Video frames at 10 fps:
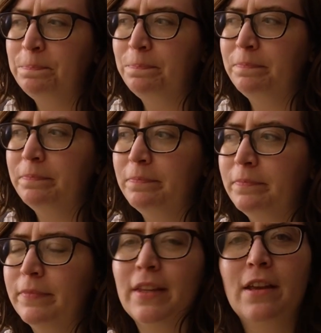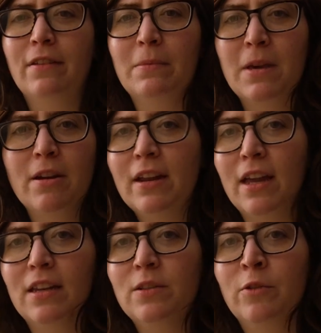mm, if I'm
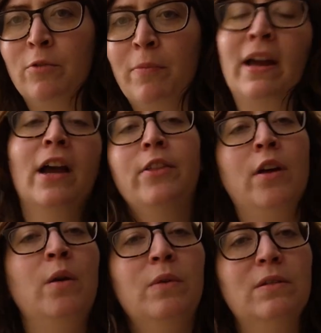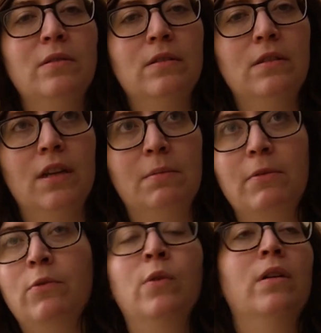carrying any sort of bag, I thought it was like
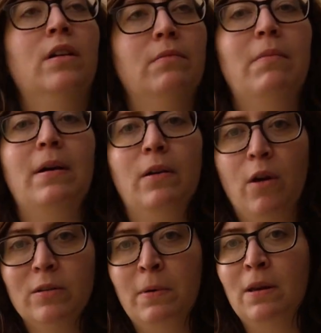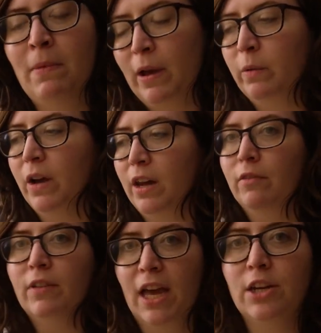before if my crossbody bag would kind
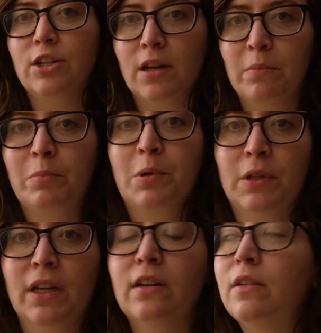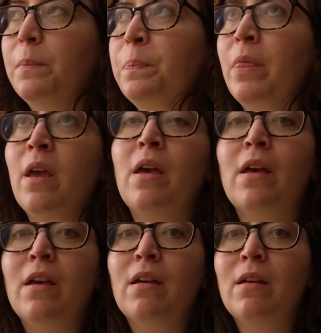of catch it and pull it.
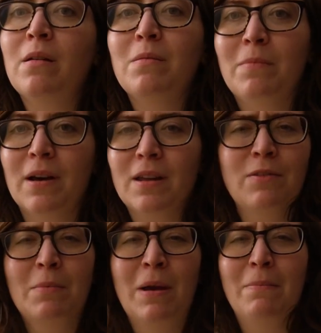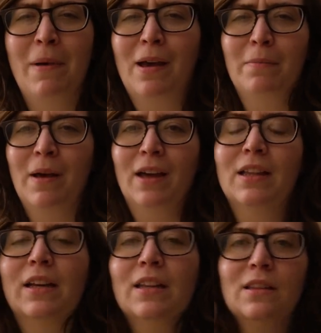But even my
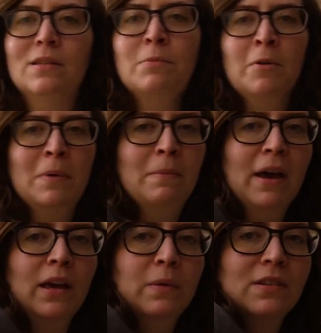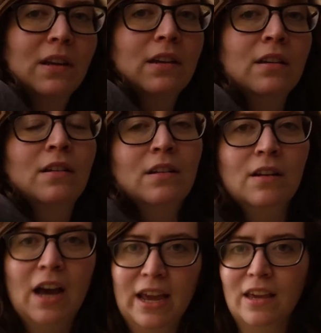backpack, like at this moment, my back, it was like
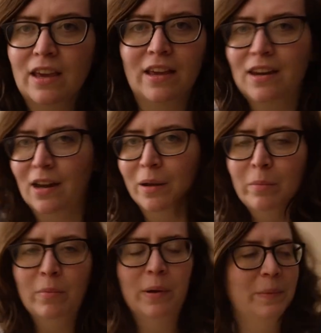hiking it up.